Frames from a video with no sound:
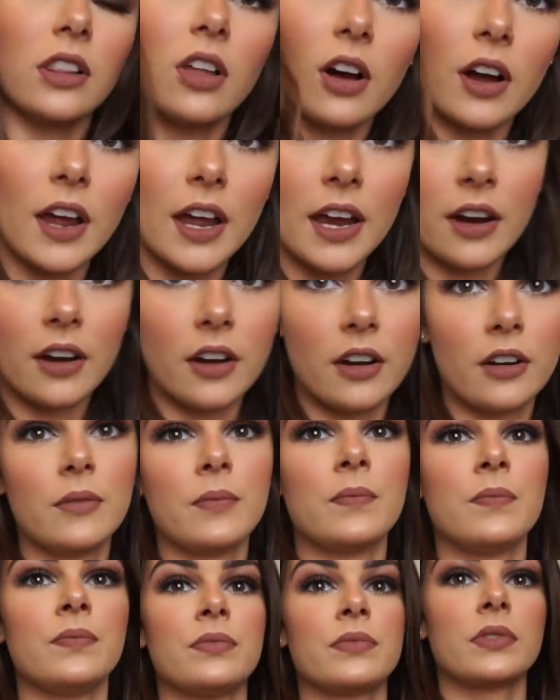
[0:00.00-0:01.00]
long
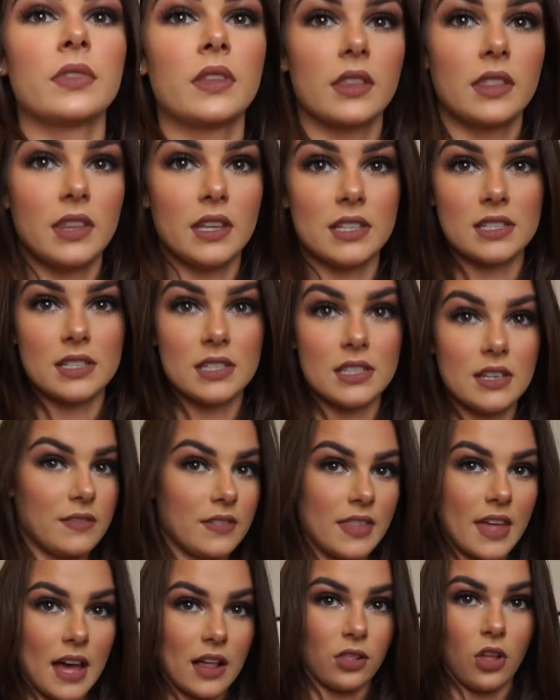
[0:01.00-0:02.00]
hair, this isn't
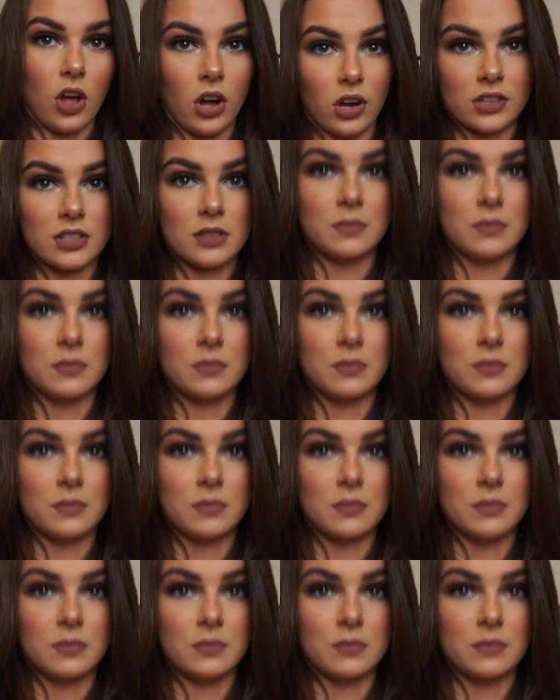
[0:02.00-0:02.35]
even that long